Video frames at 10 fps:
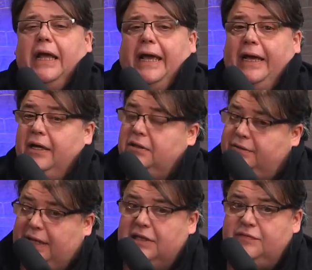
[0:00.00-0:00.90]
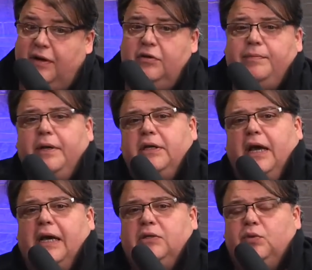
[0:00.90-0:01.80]
And that's very big,
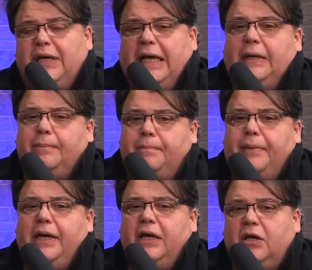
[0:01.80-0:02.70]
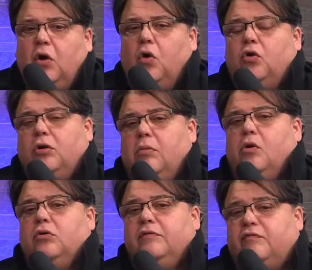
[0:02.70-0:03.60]
guys. We got a big
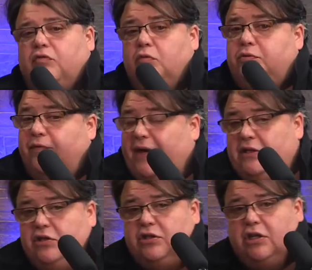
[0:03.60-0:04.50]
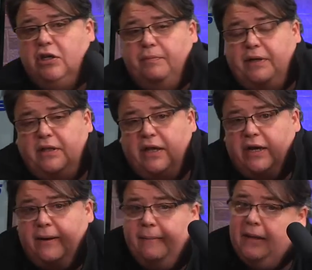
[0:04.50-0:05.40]
automotive groups. Vendors are going to be there.